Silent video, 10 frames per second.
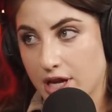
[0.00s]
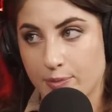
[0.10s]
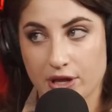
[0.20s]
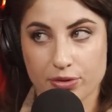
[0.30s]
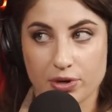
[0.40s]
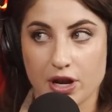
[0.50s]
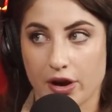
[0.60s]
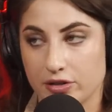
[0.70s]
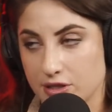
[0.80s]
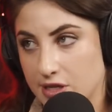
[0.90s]
I pay
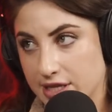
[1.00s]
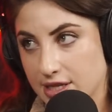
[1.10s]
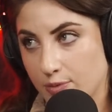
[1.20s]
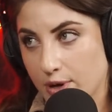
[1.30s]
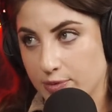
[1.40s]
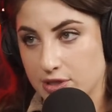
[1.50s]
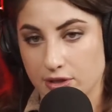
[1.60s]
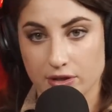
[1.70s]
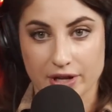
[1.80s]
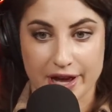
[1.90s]
$3 to test out my material.